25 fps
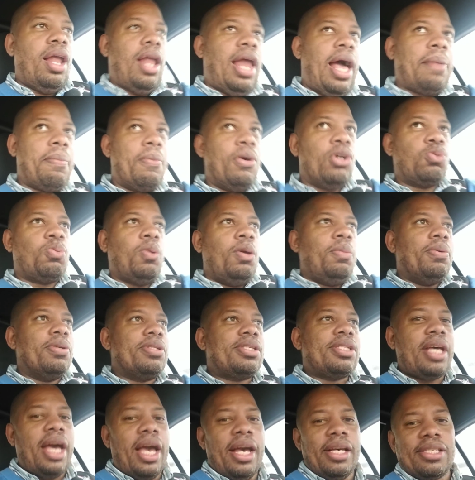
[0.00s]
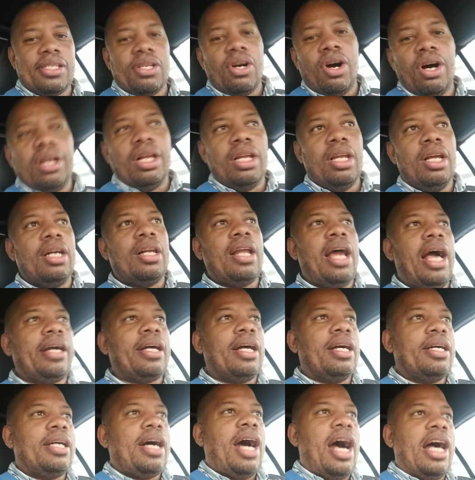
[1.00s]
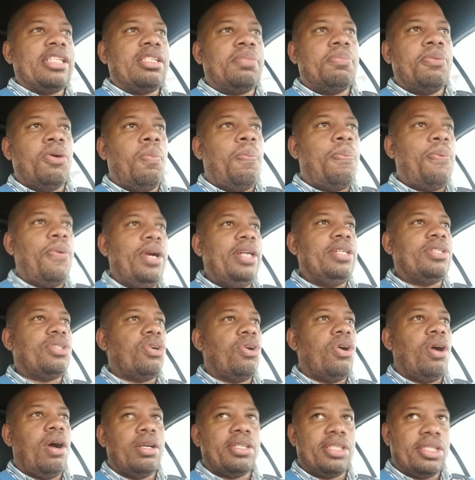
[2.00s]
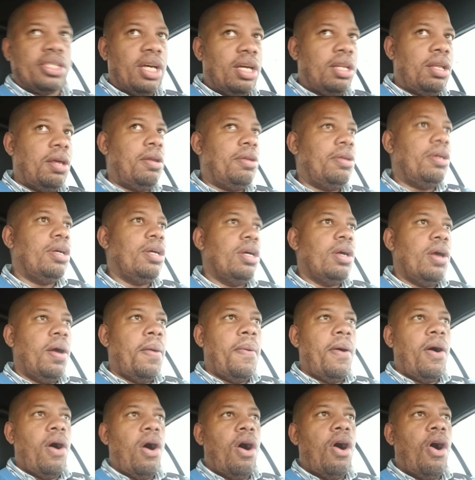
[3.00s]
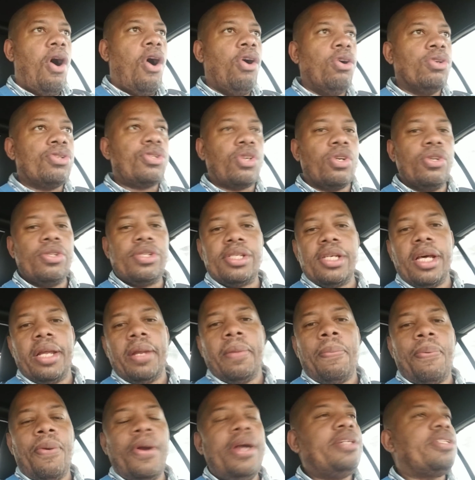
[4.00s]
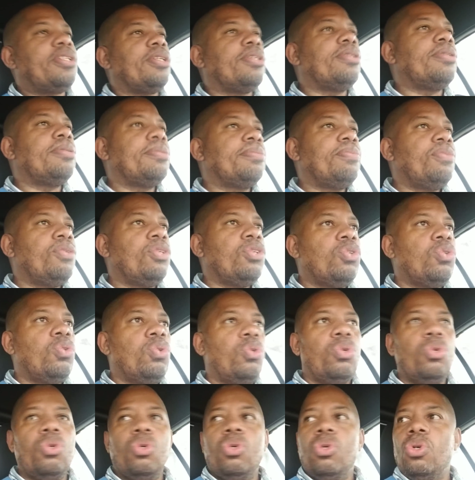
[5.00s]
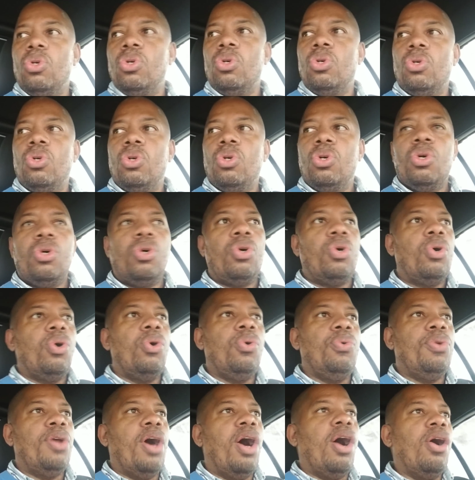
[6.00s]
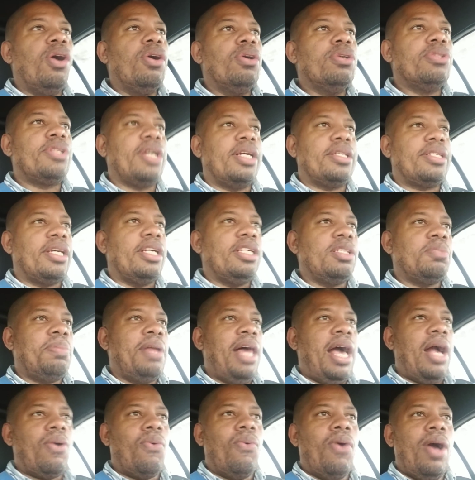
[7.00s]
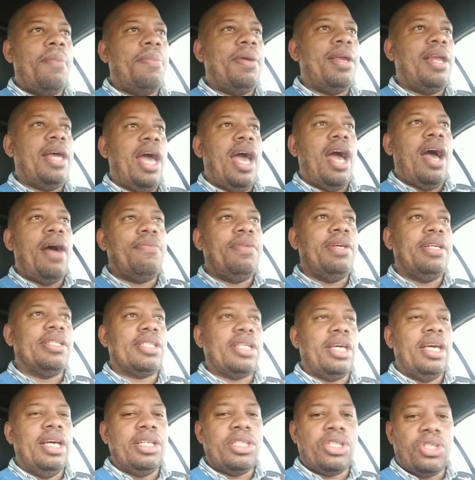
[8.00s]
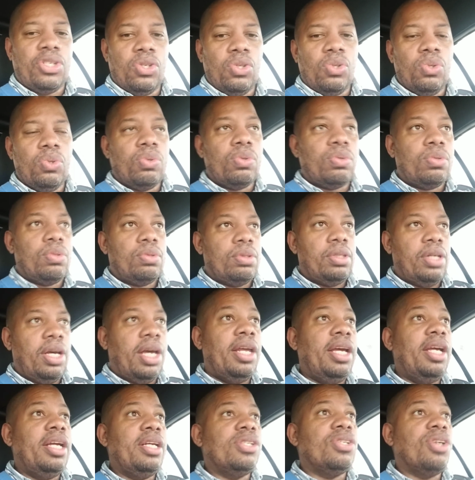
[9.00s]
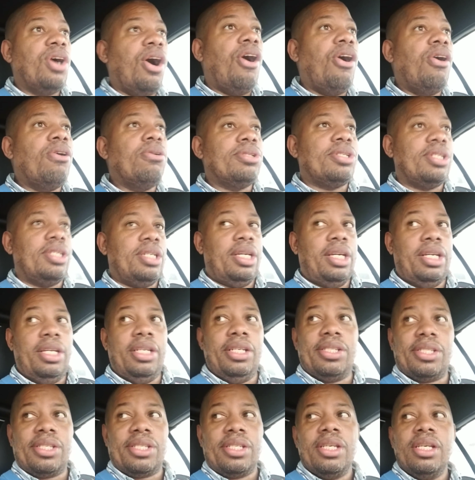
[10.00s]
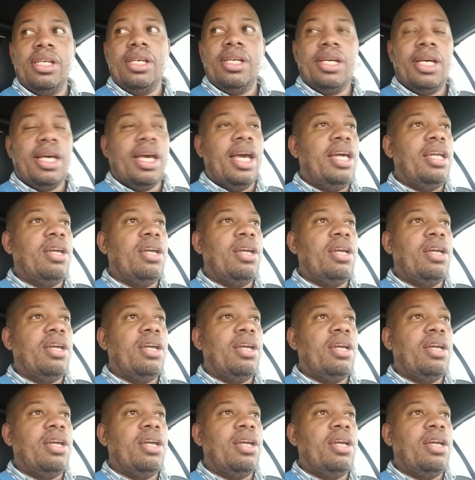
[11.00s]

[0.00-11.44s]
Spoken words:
most people say, it's starting to look like a gospel preacher or a old school Southern preacher who knows that these black women have this issue and he knows it, and he's in